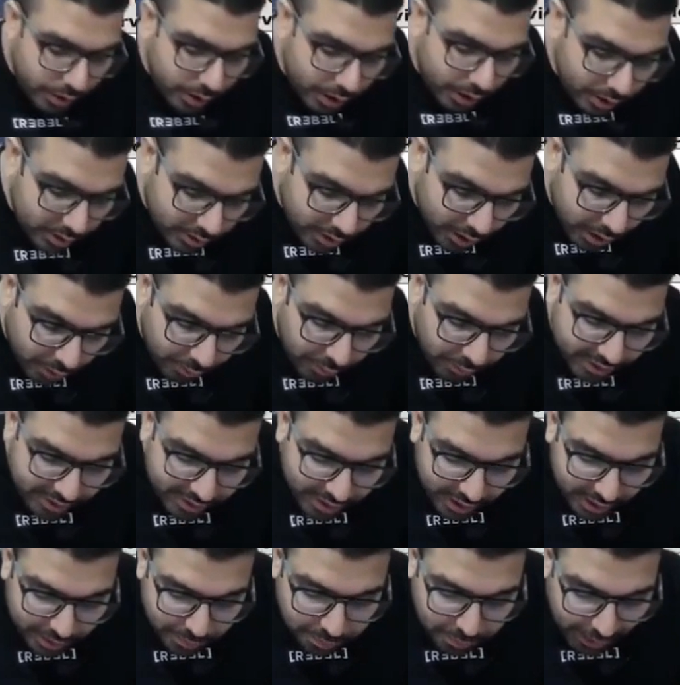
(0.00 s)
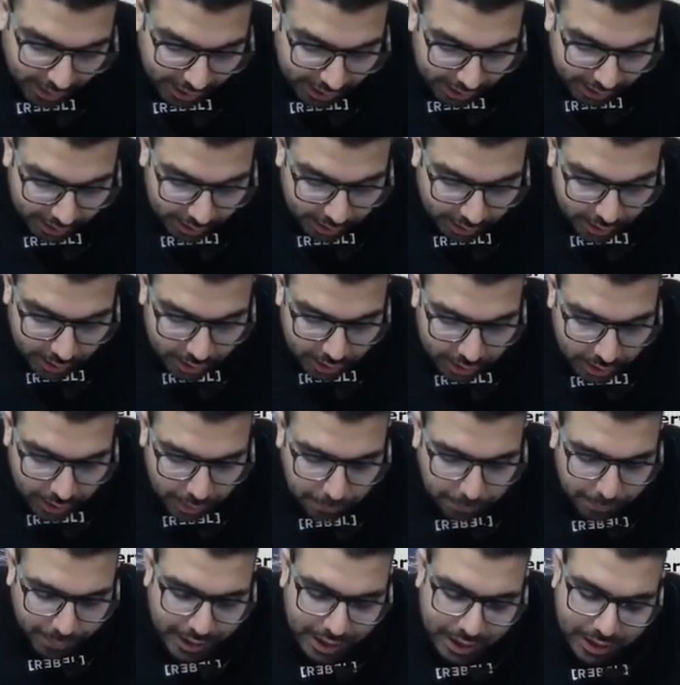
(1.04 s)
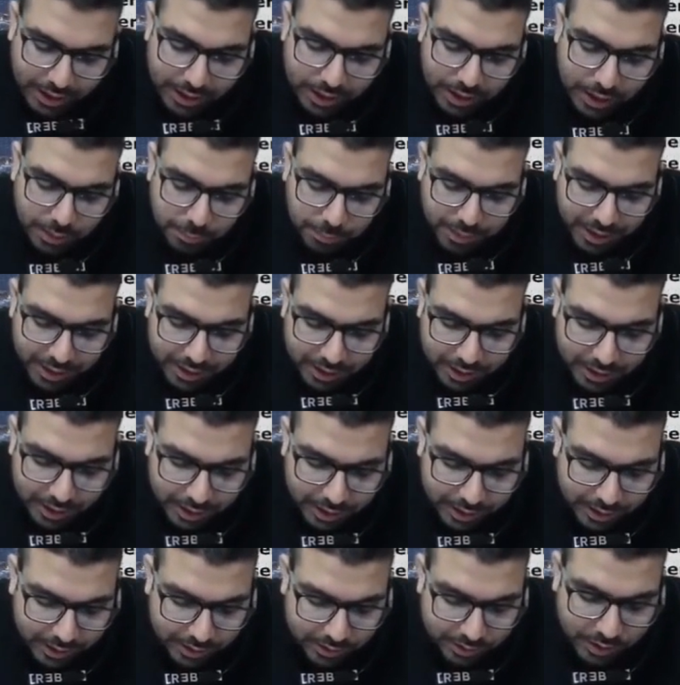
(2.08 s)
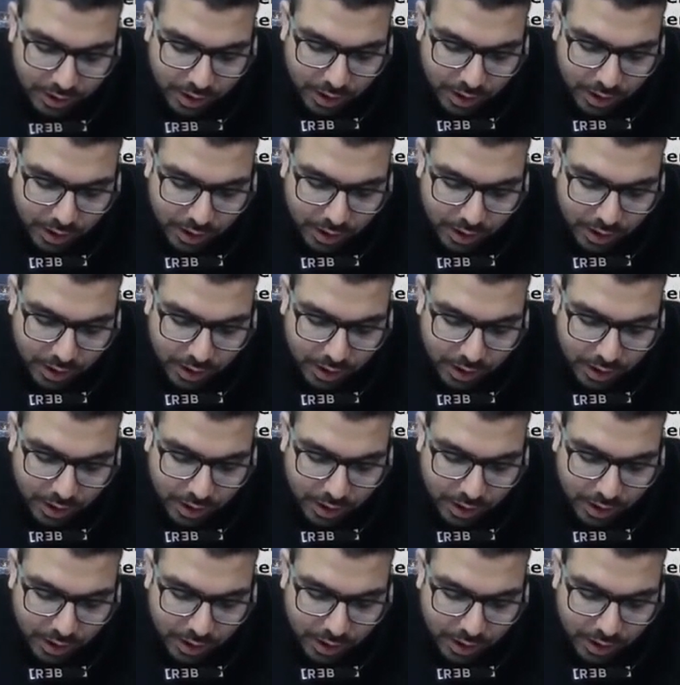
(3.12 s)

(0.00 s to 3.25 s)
services by repair and maintenance,